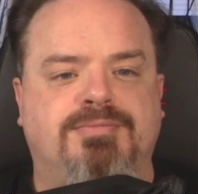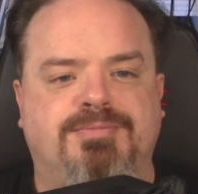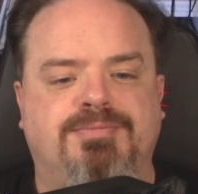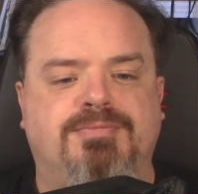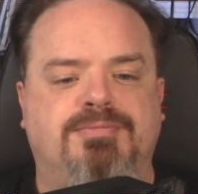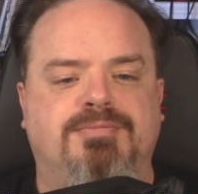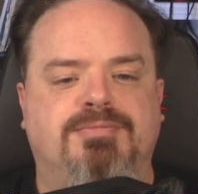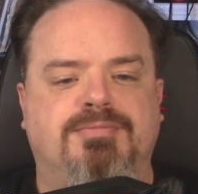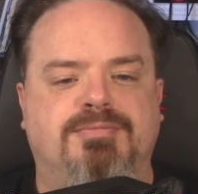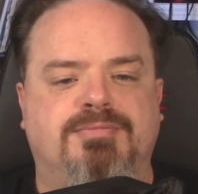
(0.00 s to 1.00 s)

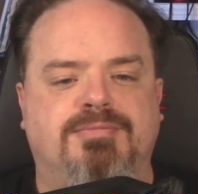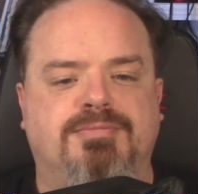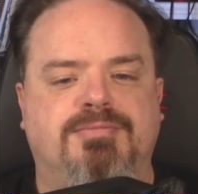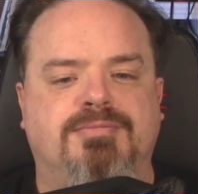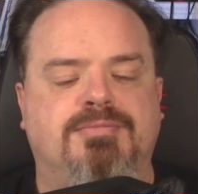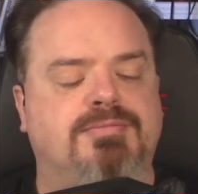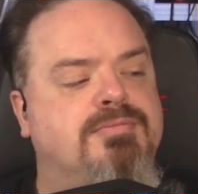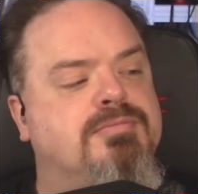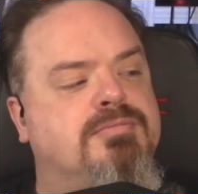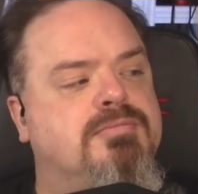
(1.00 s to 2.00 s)

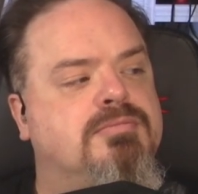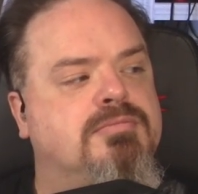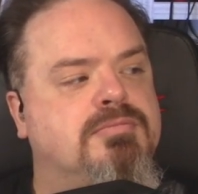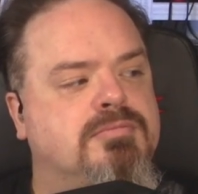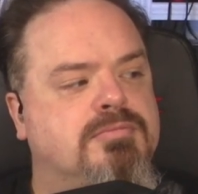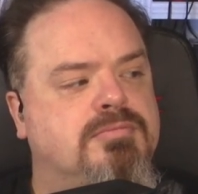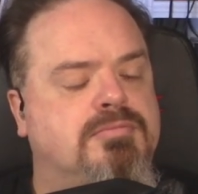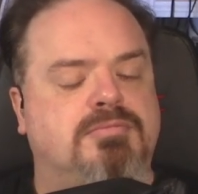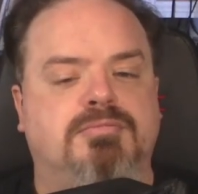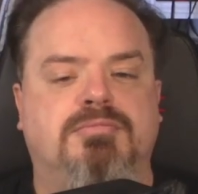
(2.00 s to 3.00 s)

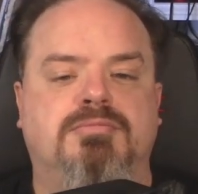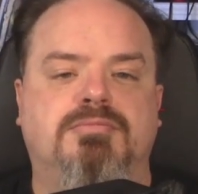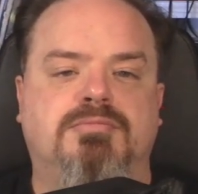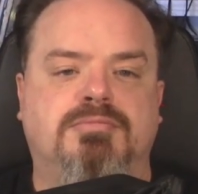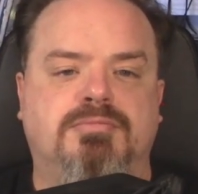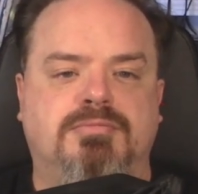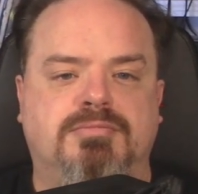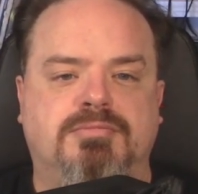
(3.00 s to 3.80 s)
No words are spoken by the person on screen.